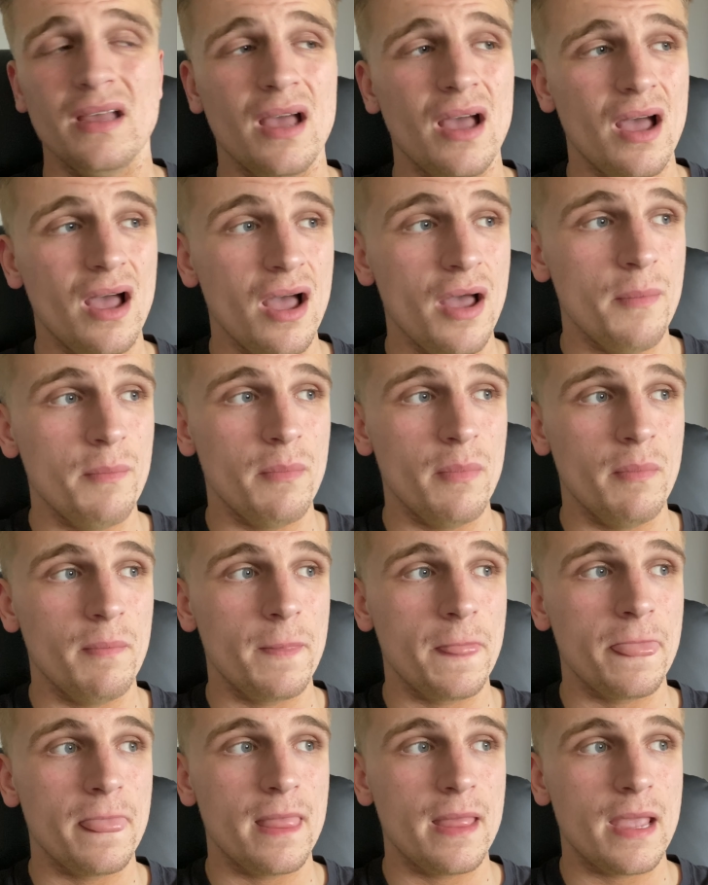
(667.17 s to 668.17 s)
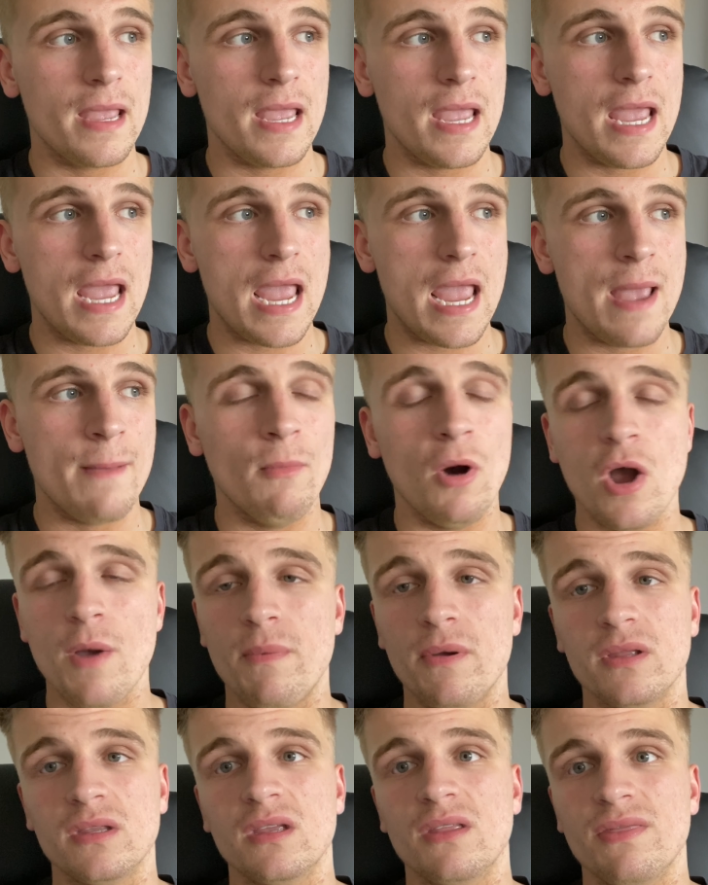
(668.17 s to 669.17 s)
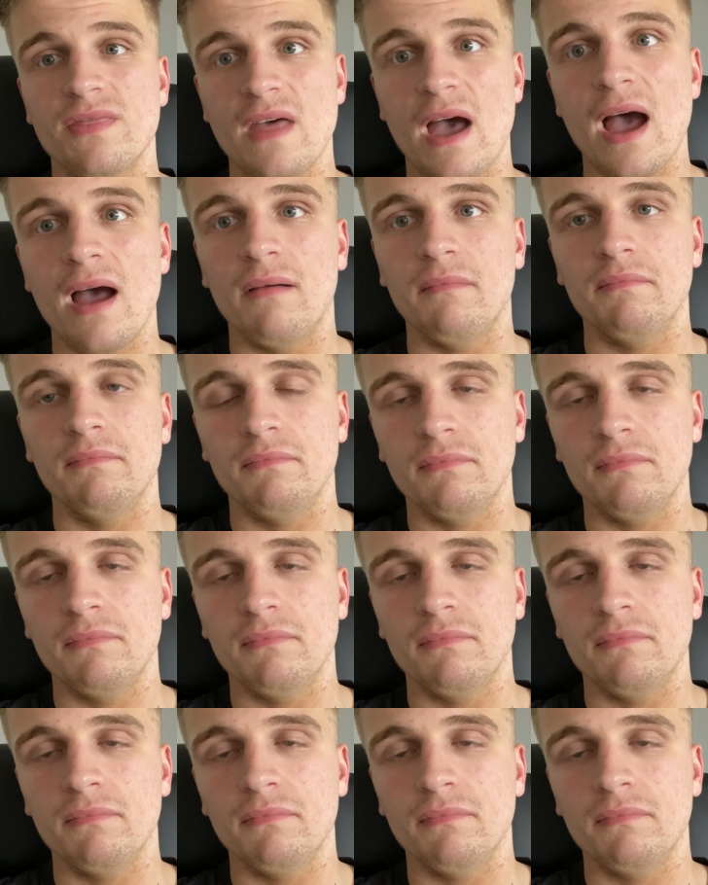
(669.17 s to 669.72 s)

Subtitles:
In my opinion, that